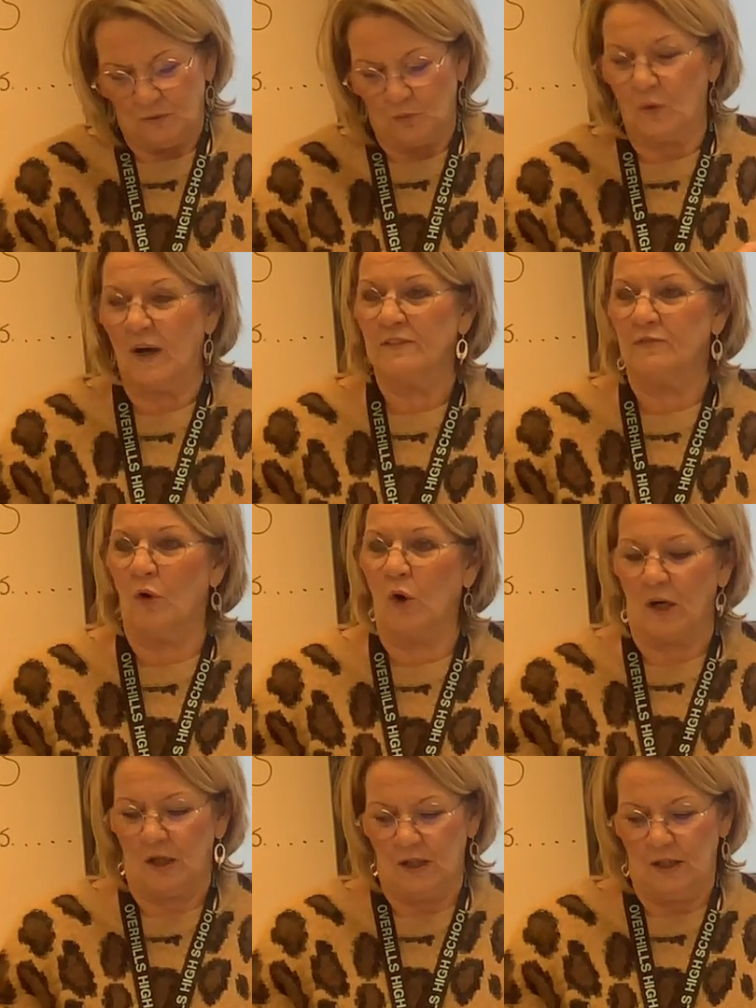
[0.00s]

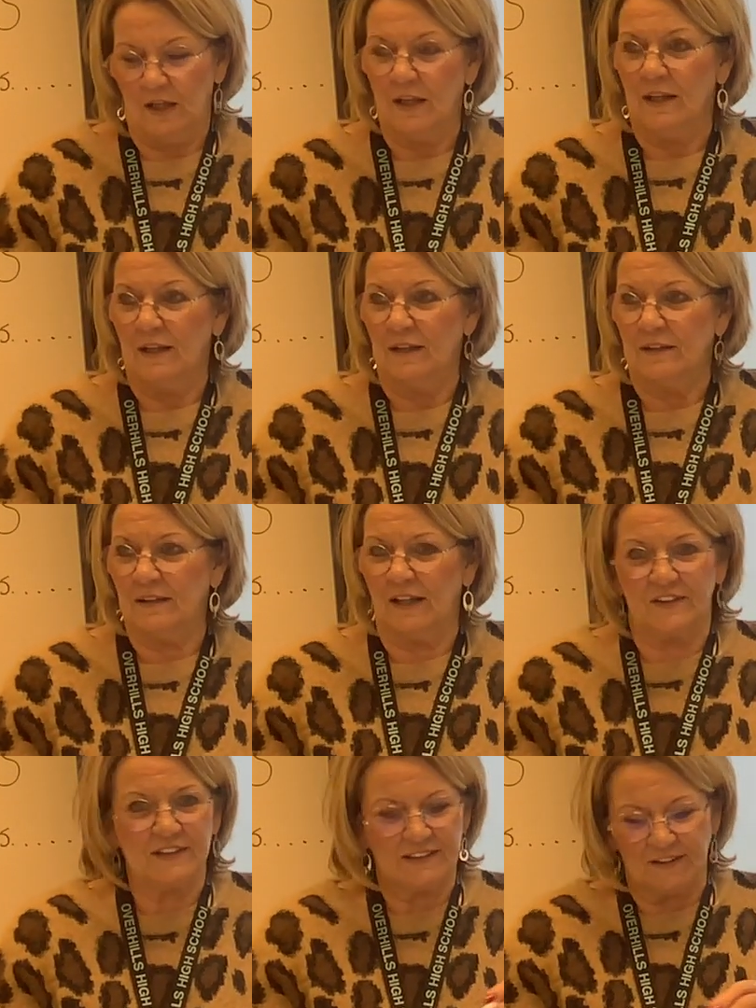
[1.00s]
y4.
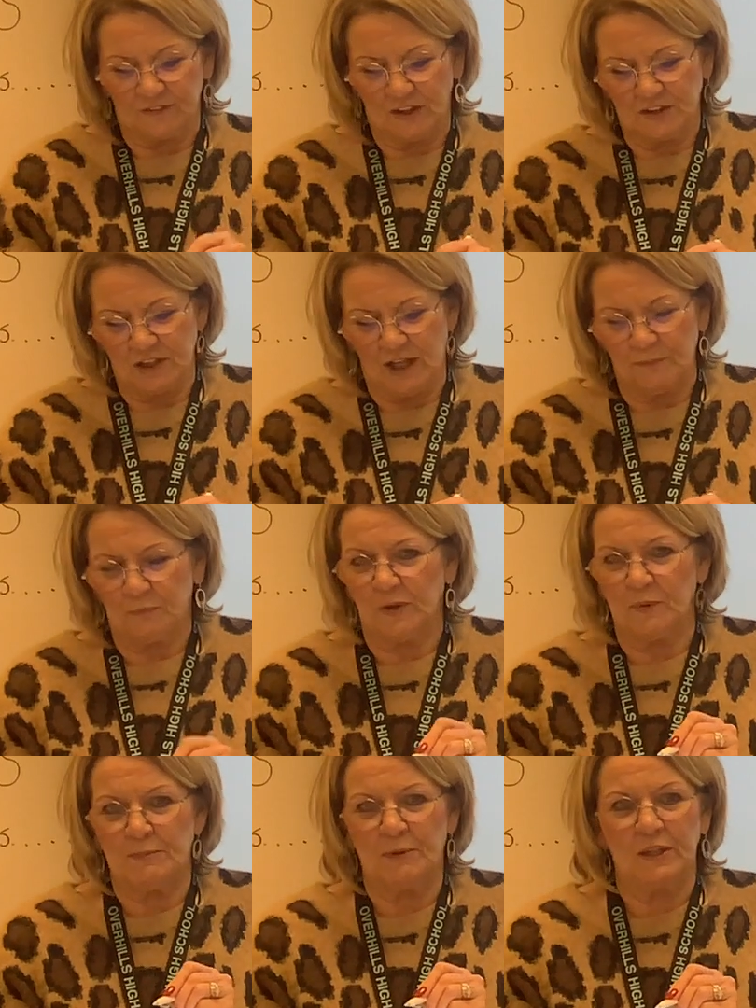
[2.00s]
Nothing's left on top. What do
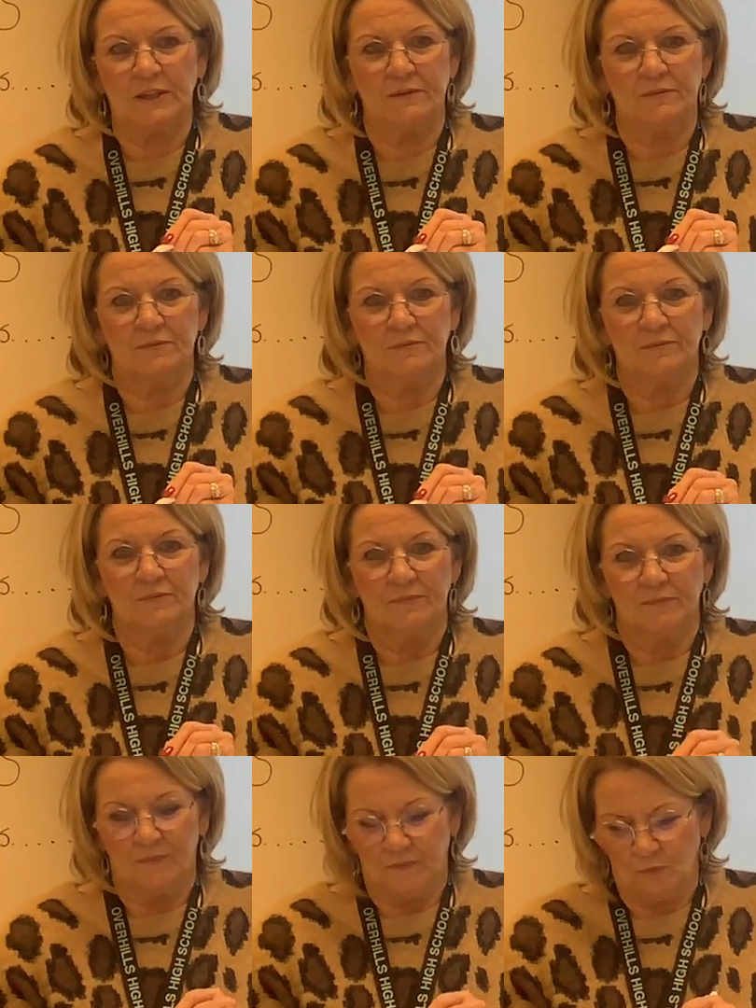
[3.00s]
we put?
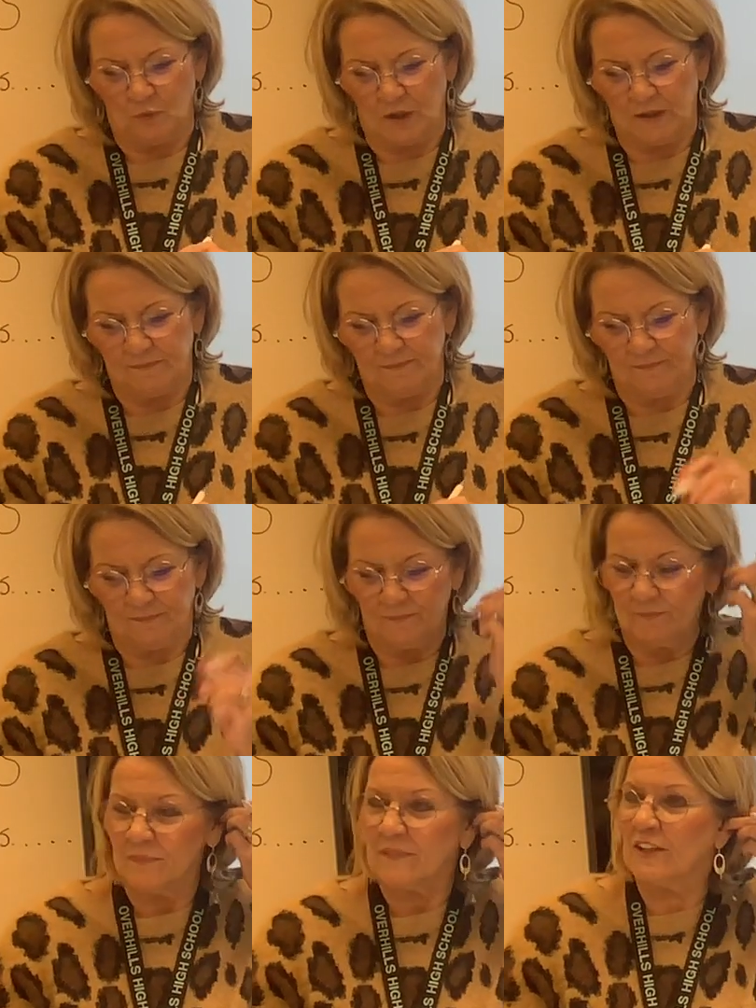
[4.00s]
1.
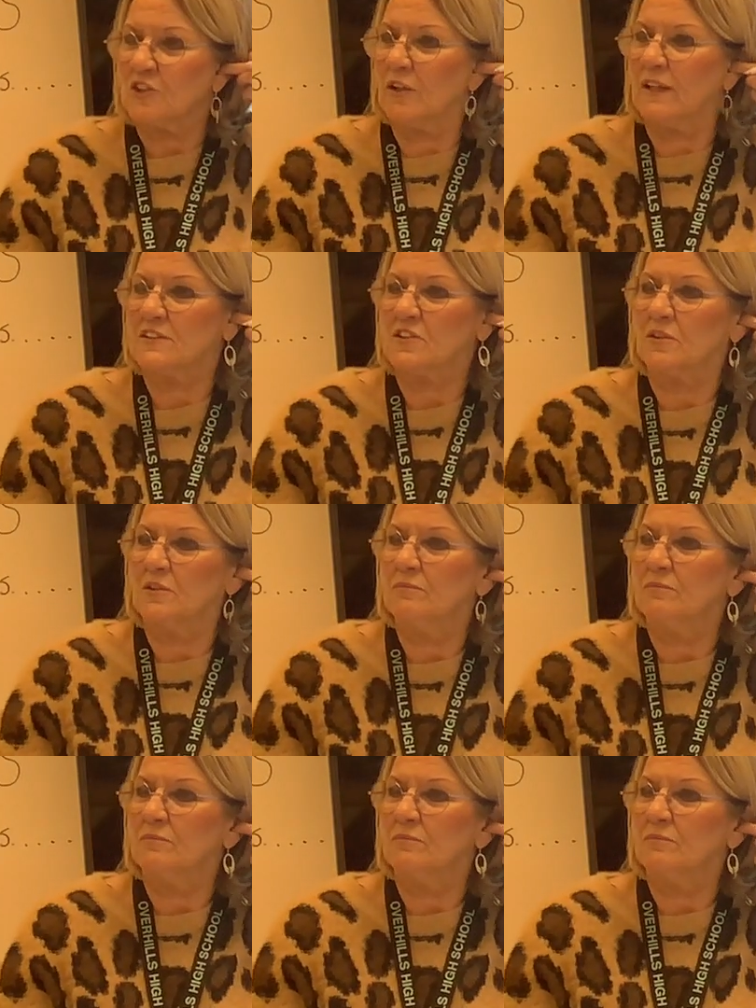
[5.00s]
That's your answer.